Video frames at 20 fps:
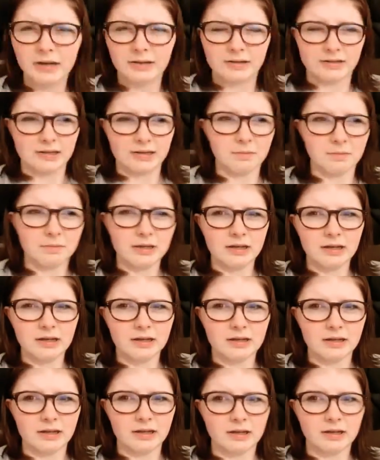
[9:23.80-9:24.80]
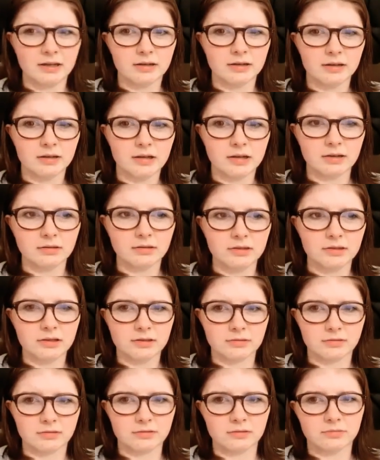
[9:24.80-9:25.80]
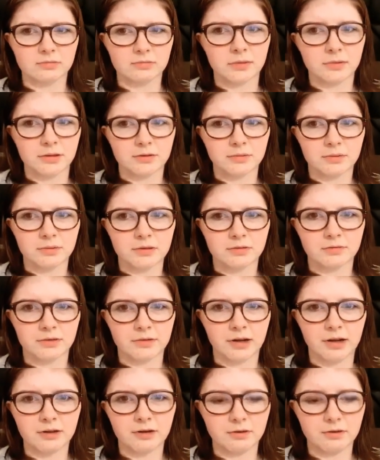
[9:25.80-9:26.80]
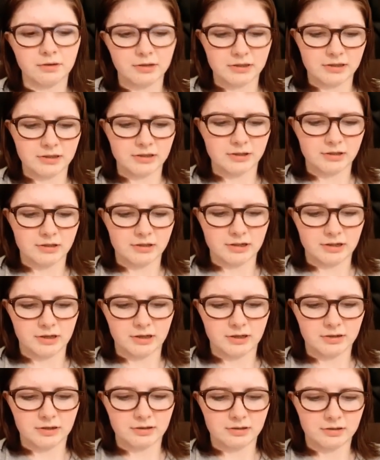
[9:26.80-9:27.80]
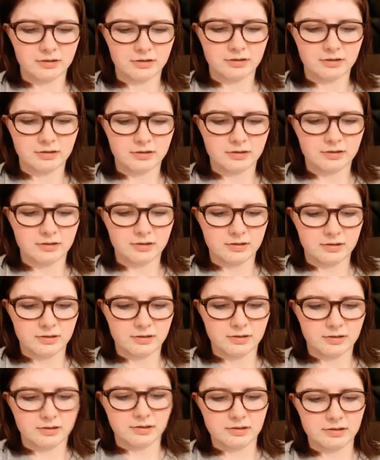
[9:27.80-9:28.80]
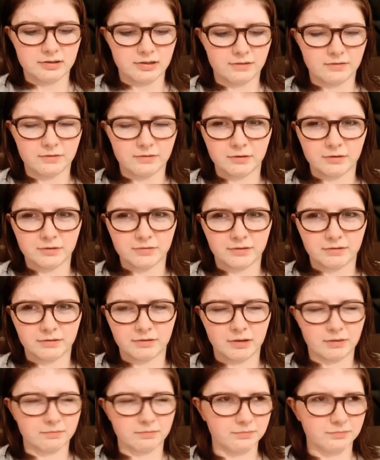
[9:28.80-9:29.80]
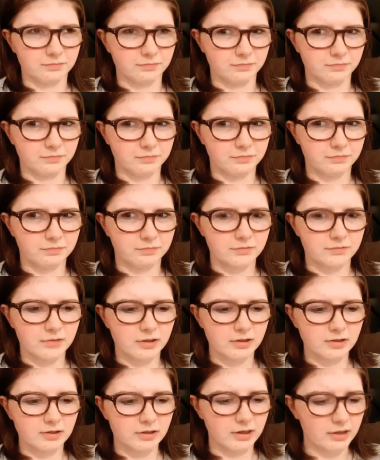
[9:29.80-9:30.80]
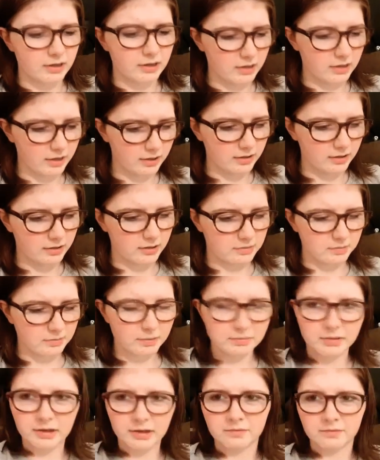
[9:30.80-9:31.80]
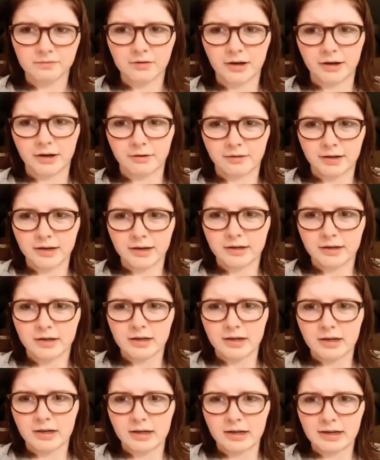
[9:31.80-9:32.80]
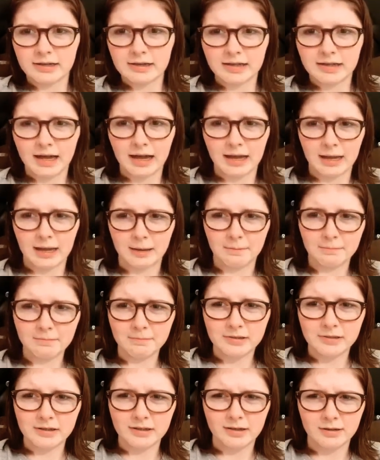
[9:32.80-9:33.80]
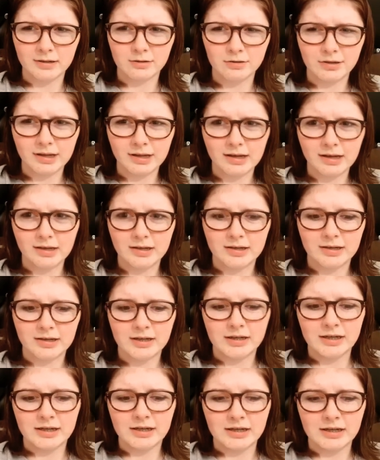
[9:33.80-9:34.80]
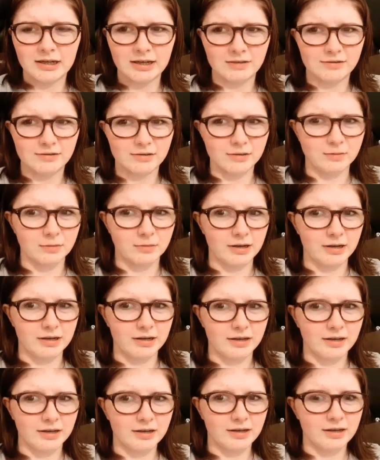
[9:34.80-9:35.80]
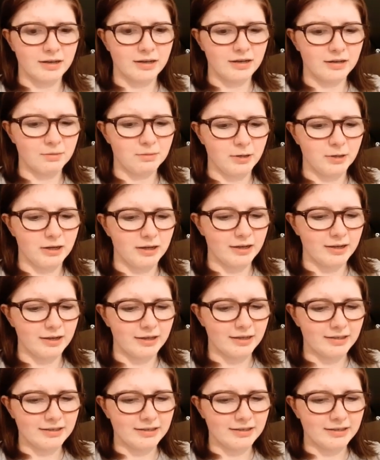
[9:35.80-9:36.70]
I mean, he like killed his own mother with a fire, or is it just like he's like a lost not like? Because like his mom died in fire, right? Is that him? Did he do that? If so, why? Honey, why?